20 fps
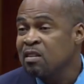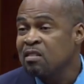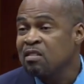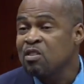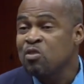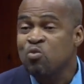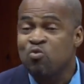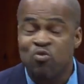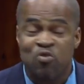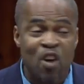
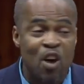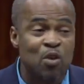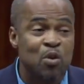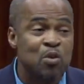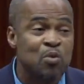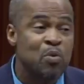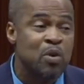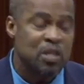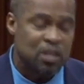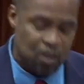the
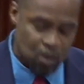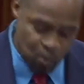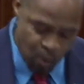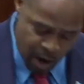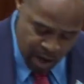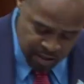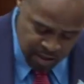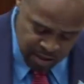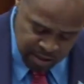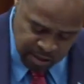very reason
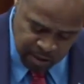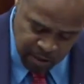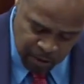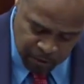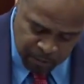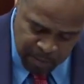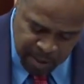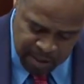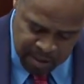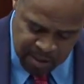why this
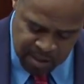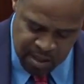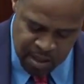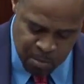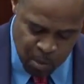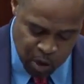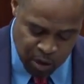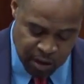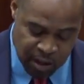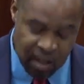government
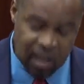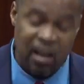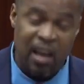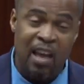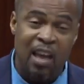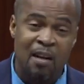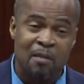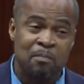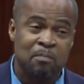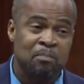seems
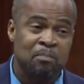unclear,